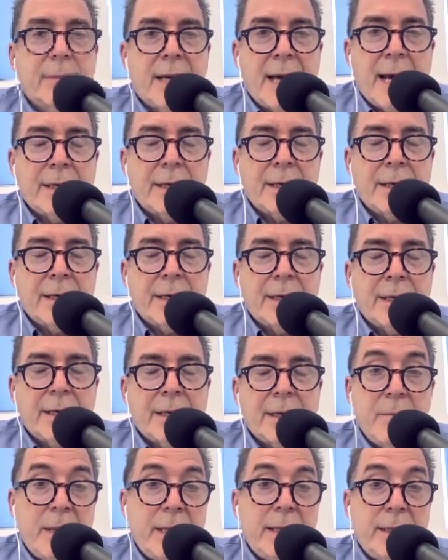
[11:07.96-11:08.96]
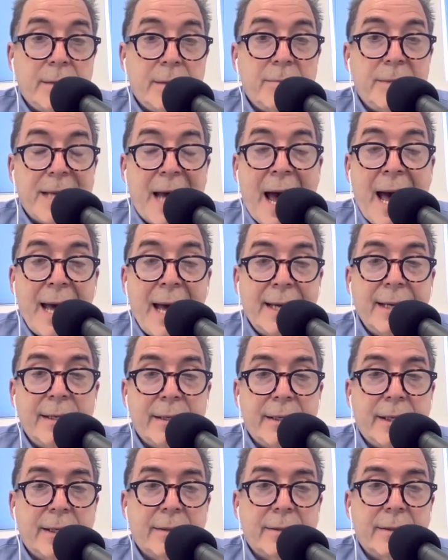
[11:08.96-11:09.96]
COVID, and many of them
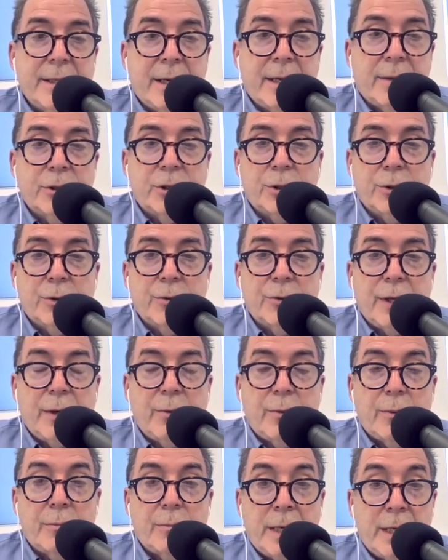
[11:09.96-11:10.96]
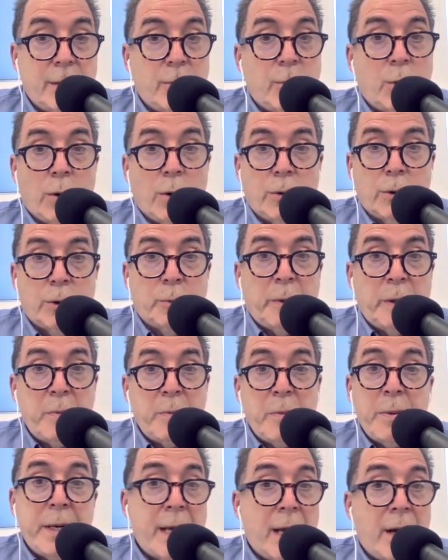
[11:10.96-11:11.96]
died. Now it's true many of them were older
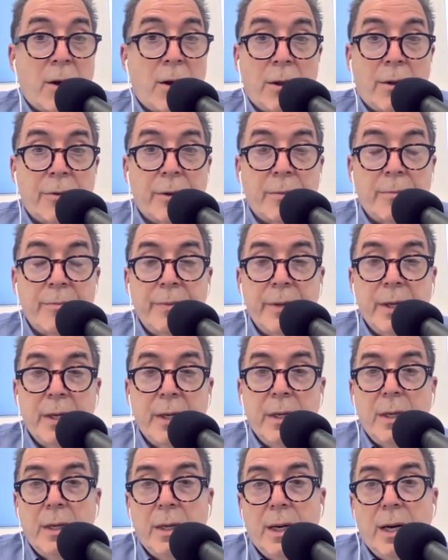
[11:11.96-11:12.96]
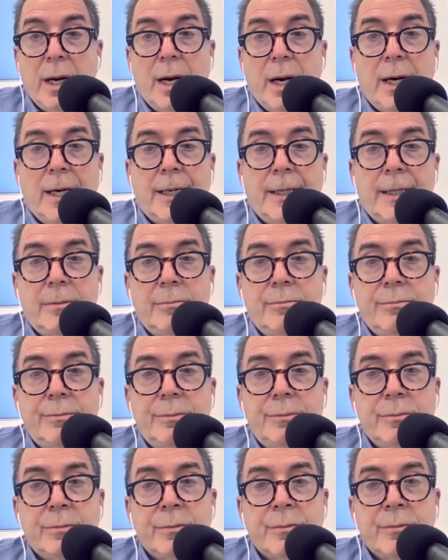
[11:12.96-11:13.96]
people, but not all of
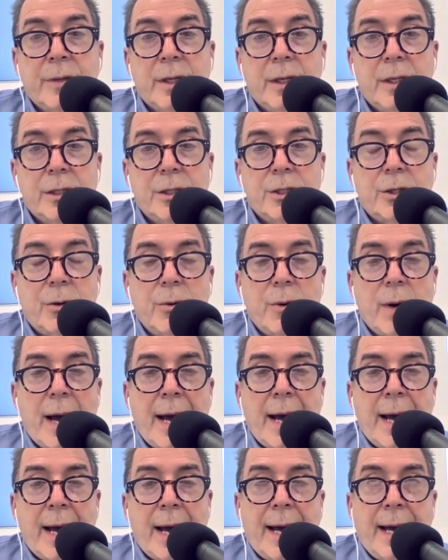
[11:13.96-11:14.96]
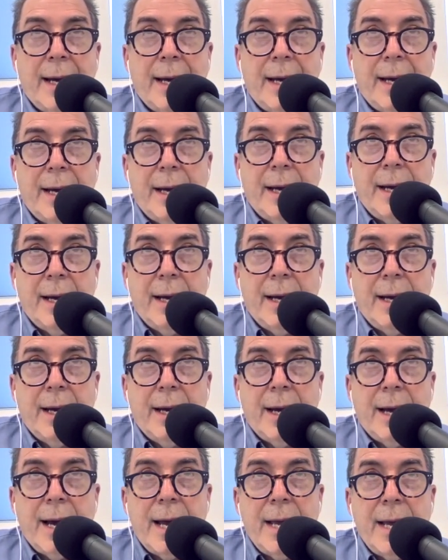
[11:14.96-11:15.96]
them. So
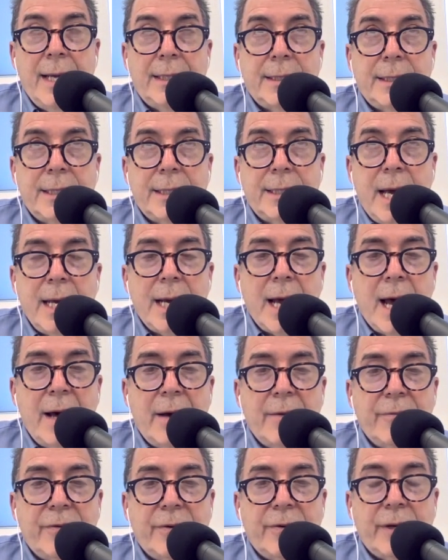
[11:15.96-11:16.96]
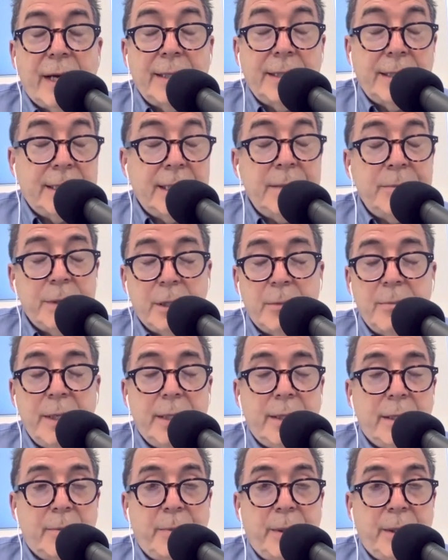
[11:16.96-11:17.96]
it's not obvious. It seems to
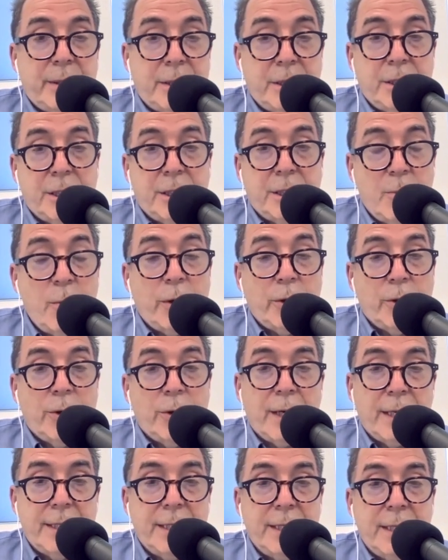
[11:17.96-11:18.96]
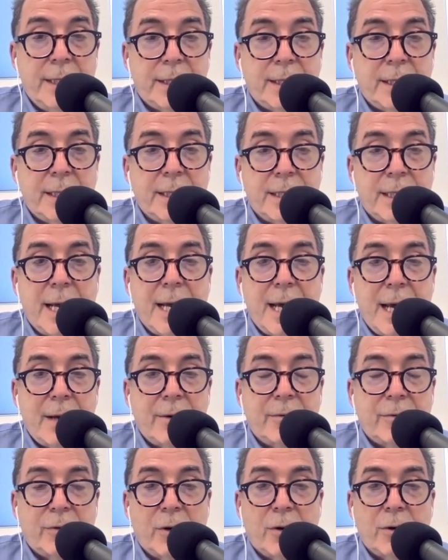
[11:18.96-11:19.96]
me that'd be a somewhat good idea to stay
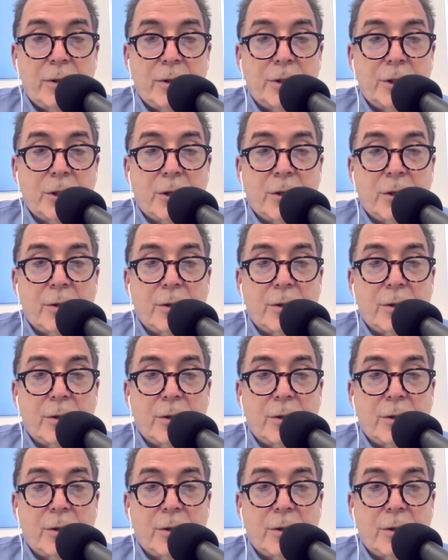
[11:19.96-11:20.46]
out of large,